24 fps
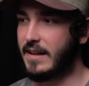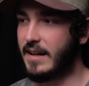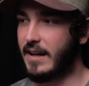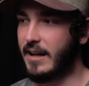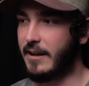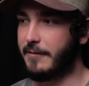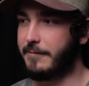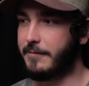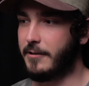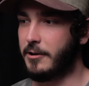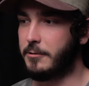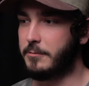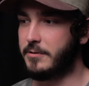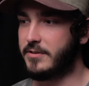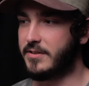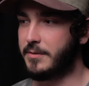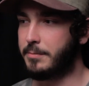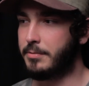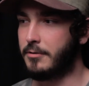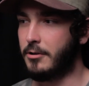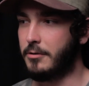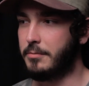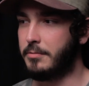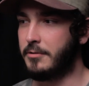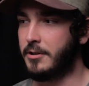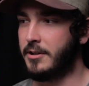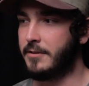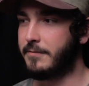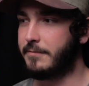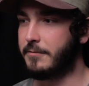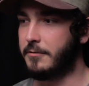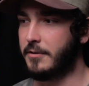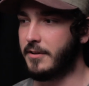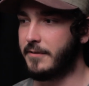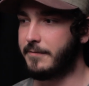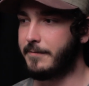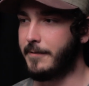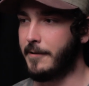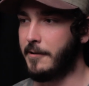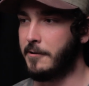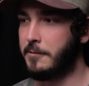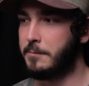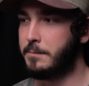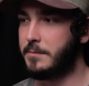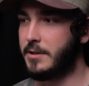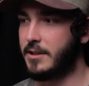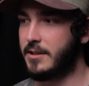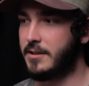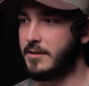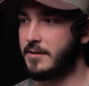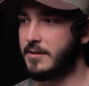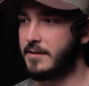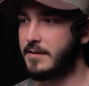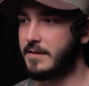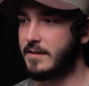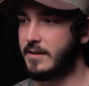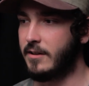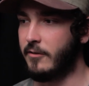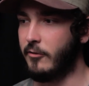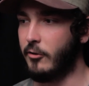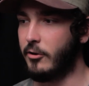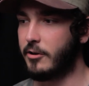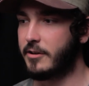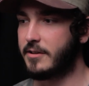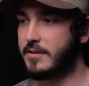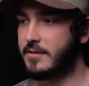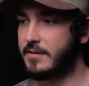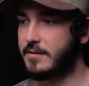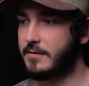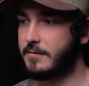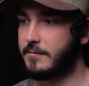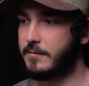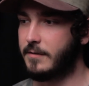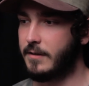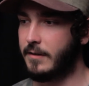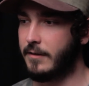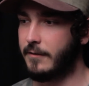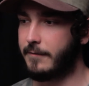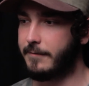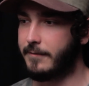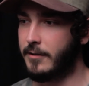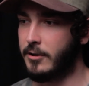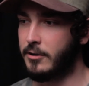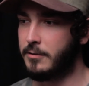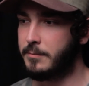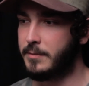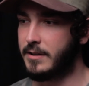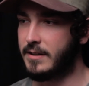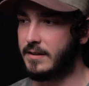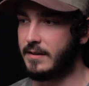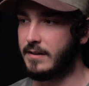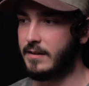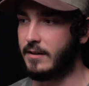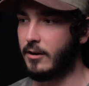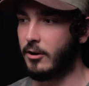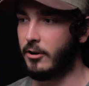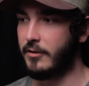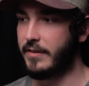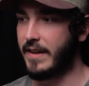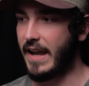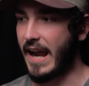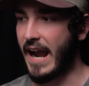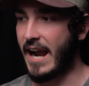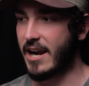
I felt was appropriate for the film and the look of the film and all the